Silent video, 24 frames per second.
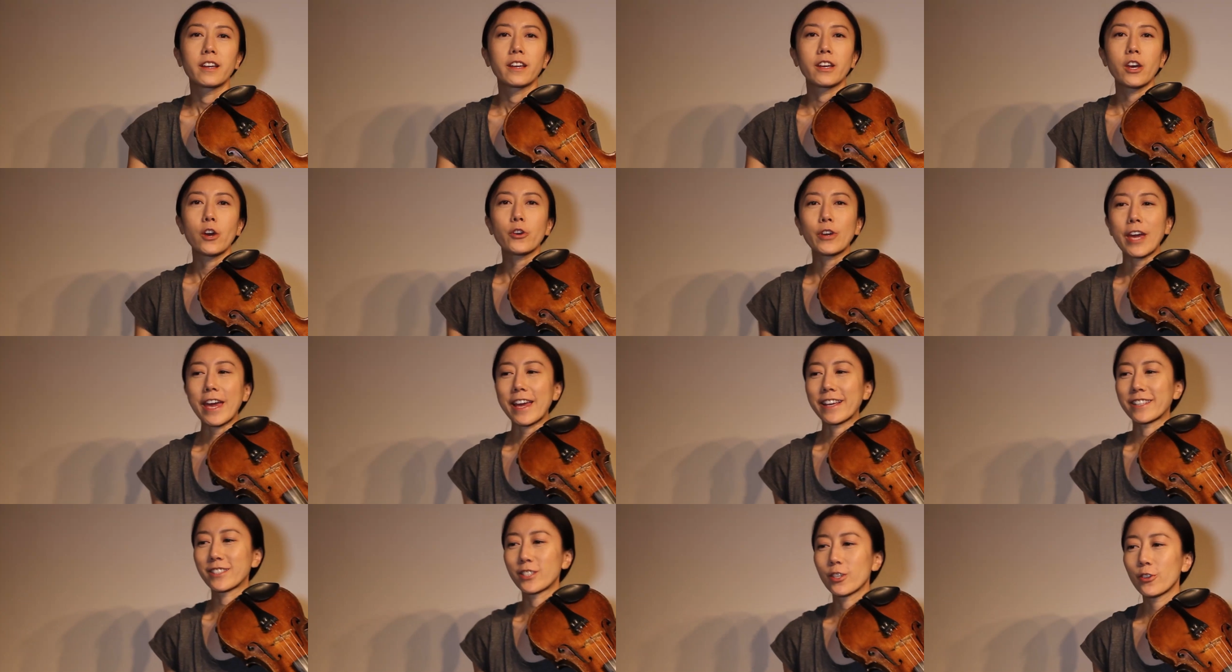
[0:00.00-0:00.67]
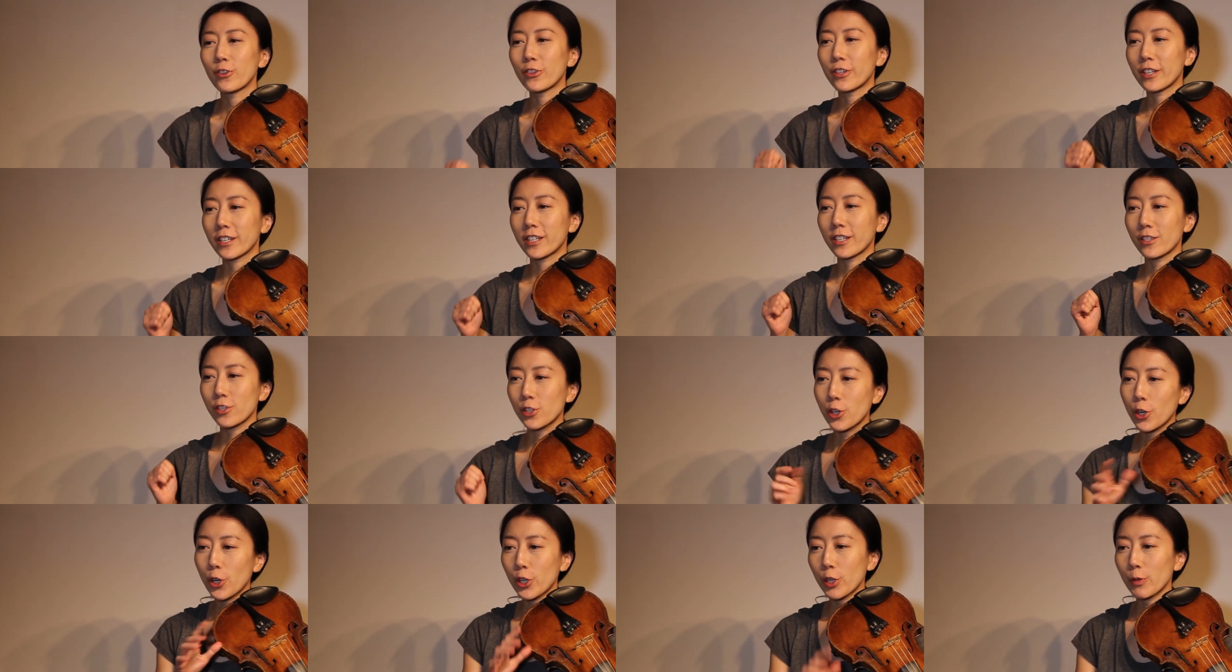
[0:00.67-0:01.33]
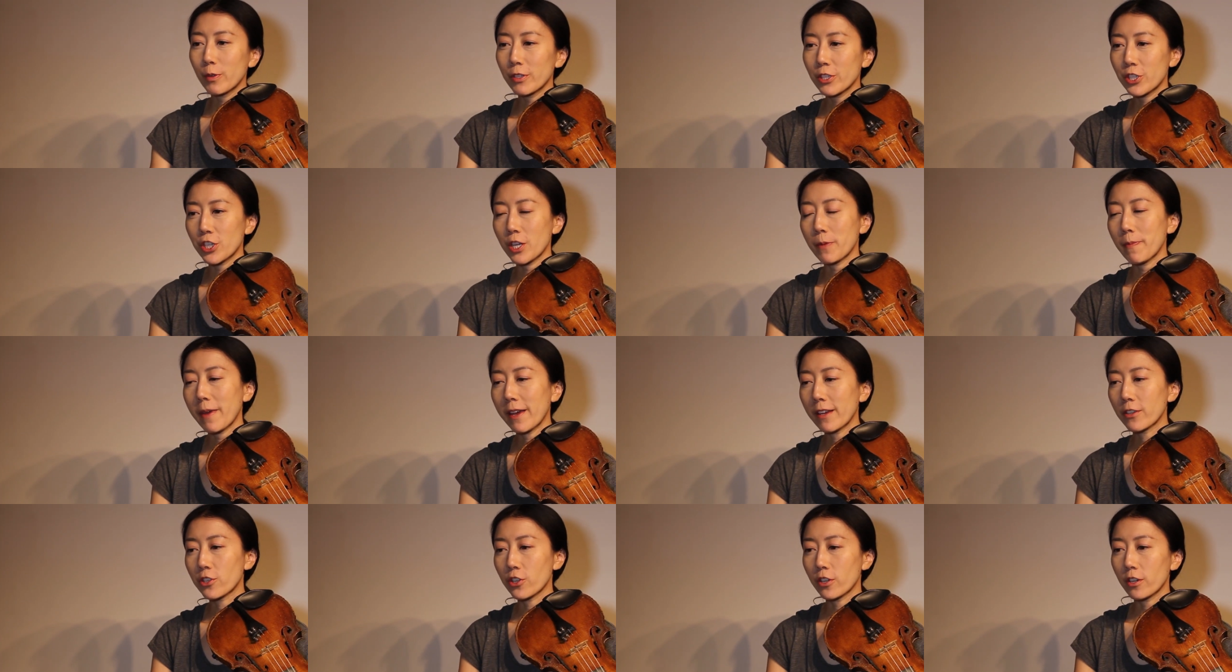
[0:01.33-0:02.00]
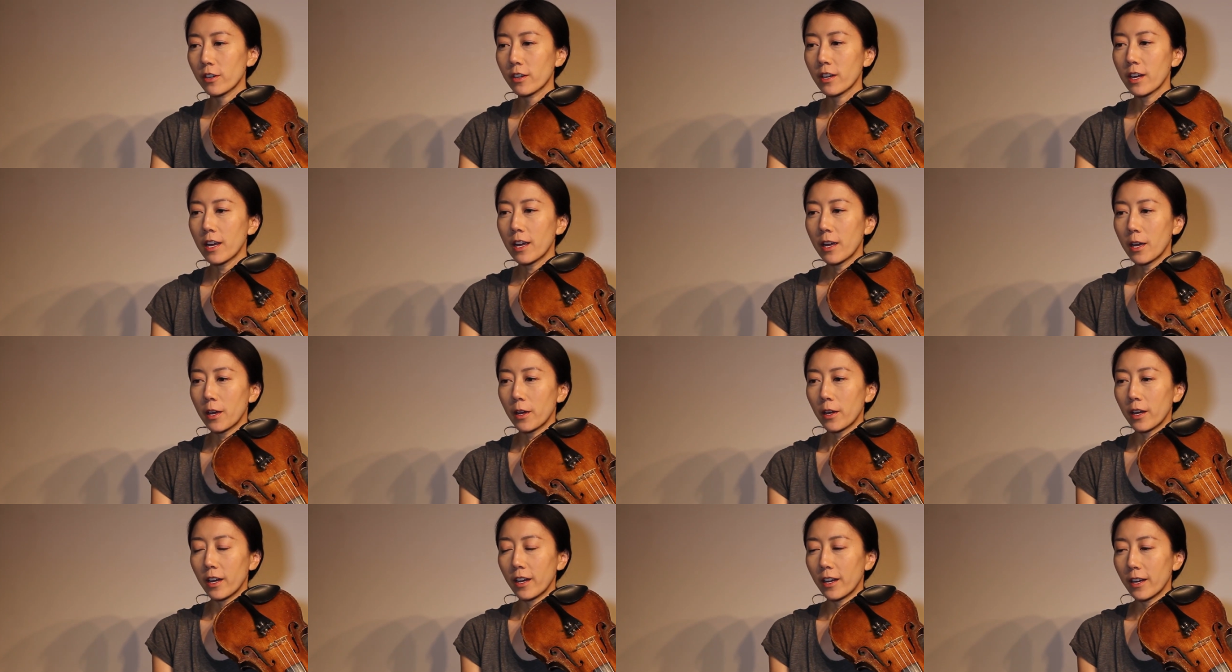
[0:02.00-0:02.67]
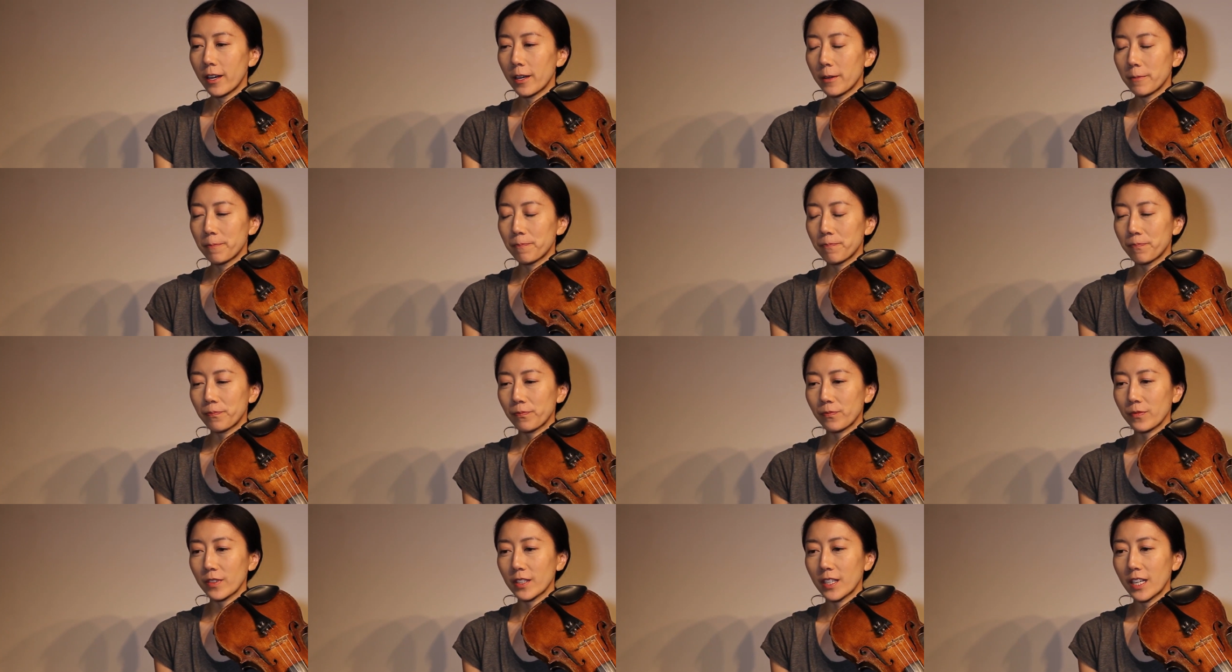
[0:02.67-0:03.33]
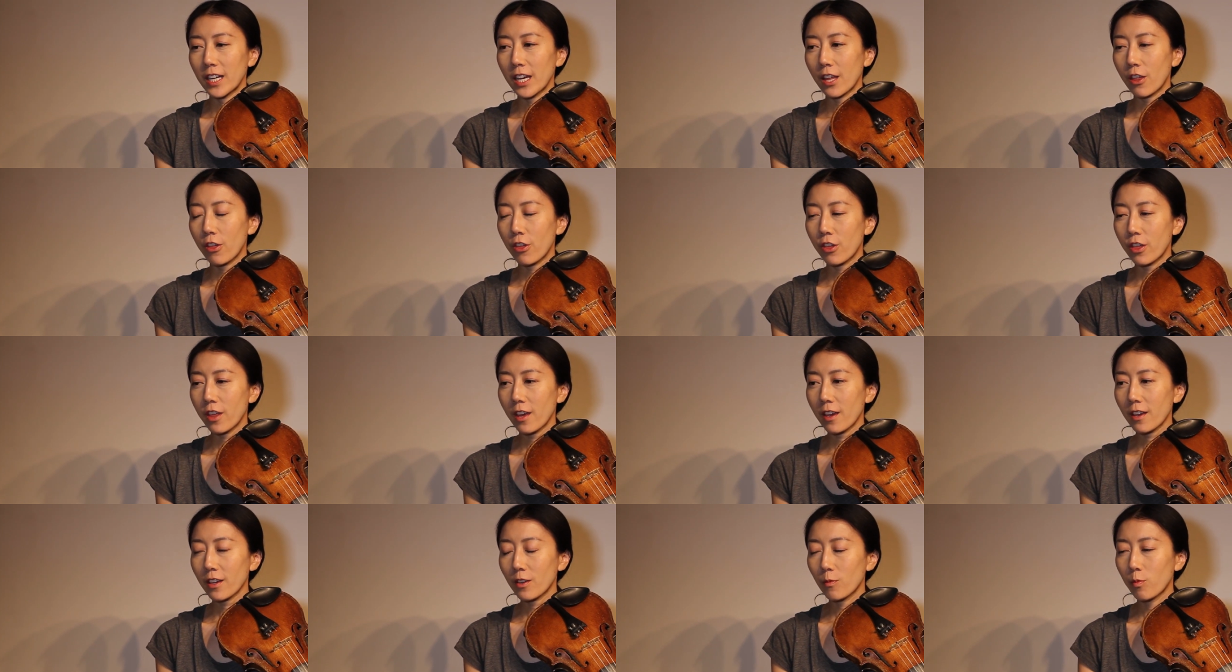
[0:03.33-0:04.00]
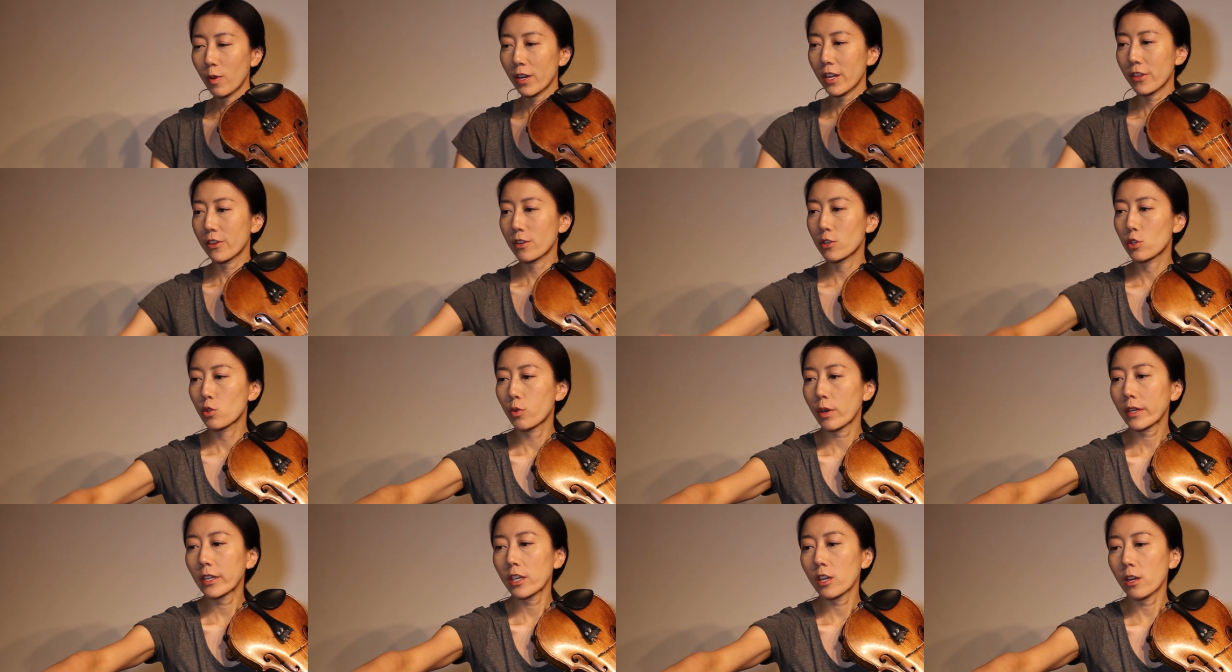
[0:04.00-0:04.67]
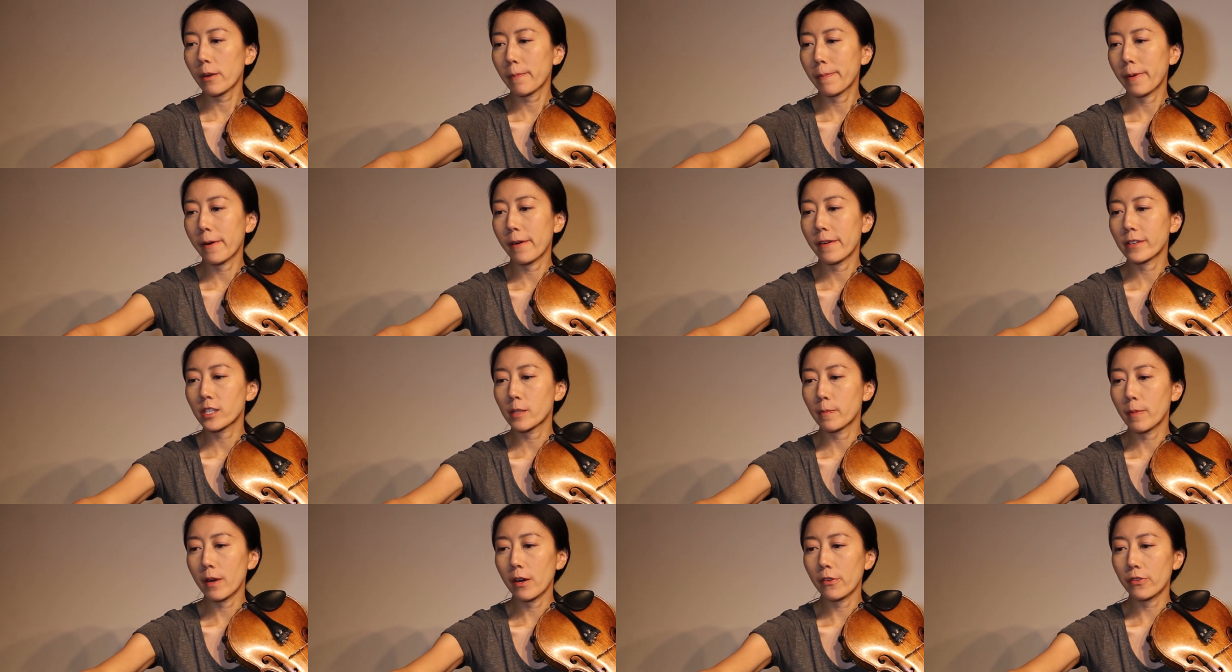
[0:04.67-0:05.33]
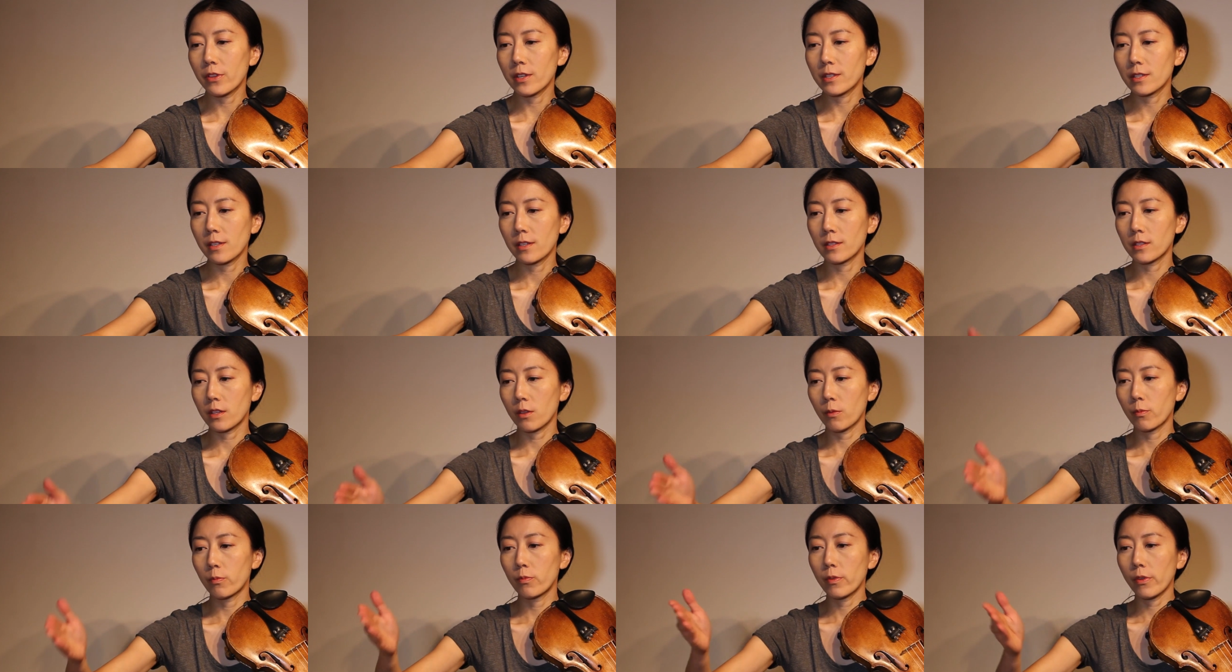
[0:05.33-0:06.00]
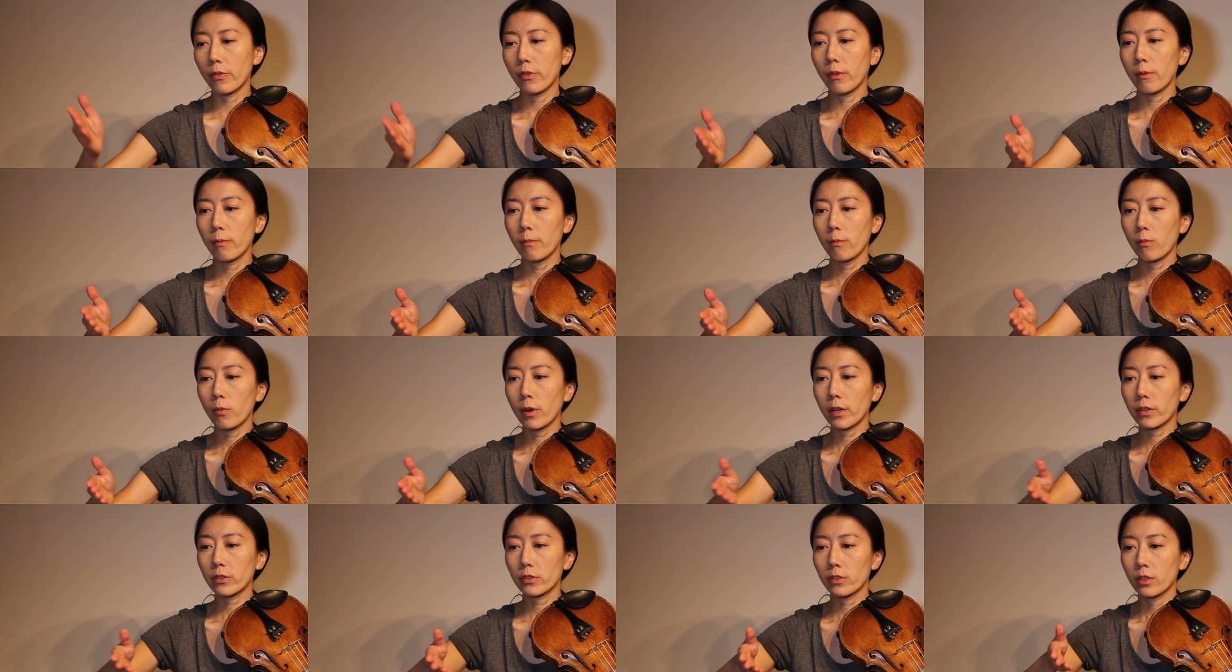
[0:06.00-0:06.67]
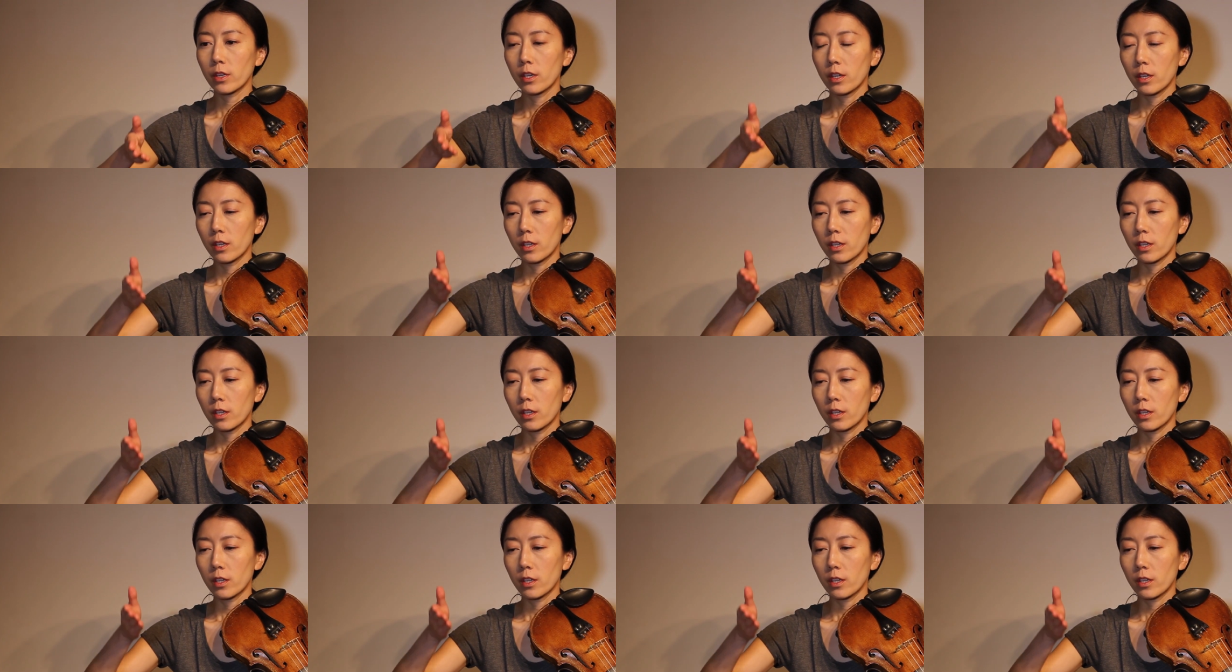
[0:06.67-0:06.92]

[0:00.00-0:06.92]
Okay, so the concerto in G major, I think one of the trickier parts about this is the rhythm when,